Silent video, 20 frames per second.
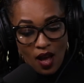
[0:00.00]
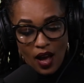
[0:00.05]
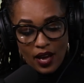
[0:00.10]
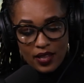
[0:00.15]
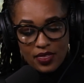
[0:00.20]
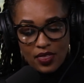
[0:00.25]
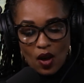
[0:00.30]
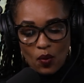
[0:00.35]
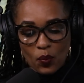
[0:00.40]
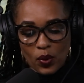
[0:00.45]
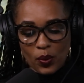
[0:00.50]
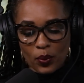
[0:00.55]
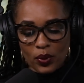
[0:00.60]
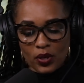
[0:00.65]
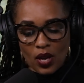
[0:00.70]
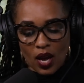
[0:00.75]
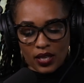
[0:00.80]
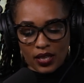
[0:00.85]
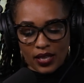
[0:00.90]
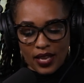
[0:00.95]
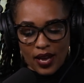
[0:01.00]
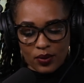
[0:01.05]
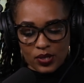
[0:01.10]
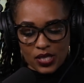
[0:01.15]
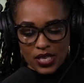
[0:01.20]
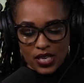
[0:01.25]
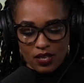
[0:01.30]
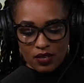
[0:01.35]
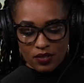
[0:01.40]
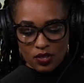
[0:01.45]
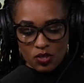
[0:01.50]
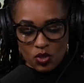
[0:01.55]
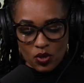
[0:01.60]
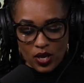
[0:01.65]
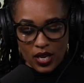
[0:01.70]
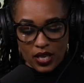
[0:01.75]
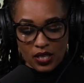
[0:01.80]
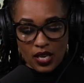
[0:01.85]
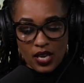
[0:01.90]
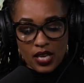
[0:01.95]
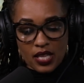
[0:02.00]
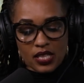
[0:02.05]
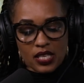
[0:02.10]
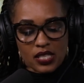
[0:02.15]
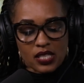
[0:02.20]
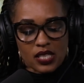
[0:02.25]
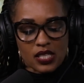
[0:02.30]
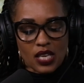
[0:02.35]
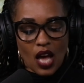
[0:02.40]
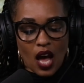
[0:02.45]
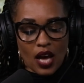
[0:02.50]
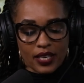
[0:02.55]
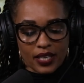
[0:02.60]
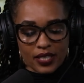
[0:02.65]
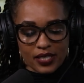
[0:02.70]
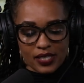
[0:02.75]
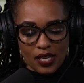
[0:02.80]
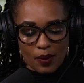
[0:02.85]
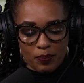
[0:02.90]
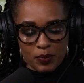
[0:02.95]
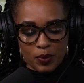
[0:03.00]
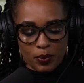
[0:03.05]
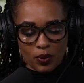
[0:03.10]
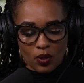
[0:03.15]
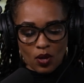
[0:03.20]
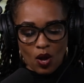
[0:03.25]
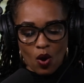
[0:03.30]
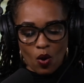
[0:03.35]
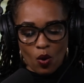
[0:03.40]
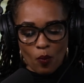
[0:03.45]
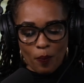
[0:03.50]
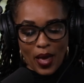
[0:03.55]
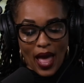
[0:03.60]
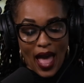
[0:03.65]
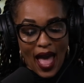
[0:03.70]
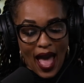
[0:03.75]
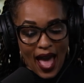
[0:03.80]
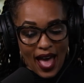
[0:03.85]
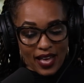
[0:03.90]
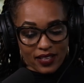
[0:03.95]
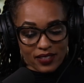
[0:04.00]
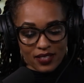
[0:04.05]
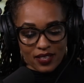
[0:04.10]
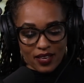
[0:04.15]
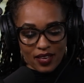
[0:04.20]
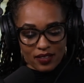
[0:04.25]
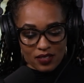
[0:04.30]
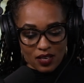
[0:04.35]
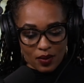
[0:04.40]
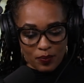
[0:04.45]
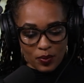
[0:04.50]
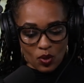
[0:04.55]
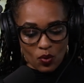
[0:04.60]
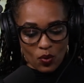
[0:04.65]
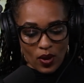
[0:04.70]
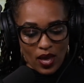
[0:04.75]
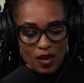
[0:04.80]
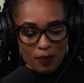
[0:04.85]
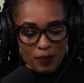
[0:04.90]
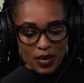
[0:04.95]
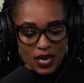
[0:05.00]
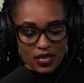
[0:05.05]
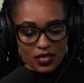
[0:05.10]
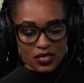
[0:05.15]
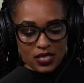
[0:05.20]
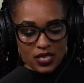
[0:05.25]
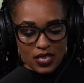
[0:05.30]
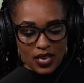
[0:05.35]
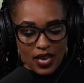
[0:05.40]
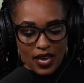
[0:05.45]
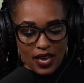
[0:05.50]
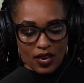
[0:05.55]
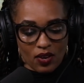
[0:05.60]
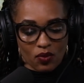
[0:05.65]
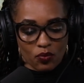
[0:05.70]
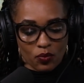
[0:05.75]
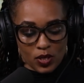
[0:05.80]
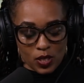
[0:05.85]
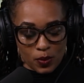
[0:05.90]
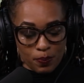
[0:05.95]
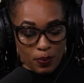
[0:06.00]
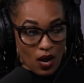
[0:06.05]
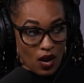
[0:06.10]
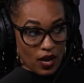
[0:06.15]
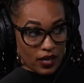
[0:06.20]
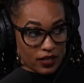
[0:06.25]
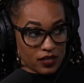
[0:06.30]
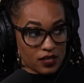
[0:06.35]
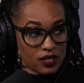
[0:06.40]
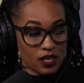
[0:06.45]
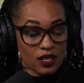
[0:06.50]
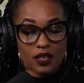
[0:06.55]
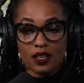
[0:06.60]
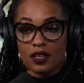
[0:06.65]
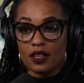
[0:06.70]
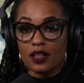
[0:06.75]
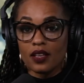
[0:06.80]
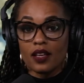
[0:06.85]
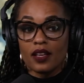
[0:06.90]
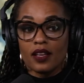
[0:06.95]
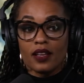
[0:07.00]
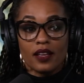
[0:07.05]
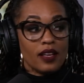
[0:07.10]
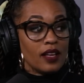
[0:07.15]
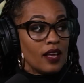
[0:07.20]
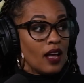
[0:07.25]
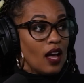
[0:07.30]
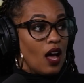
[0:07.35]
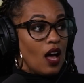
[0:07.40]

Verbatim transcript: I thought we were not allowed to eat on the train. This is unacceptable. Hope at WMATA responds. Whole snitch.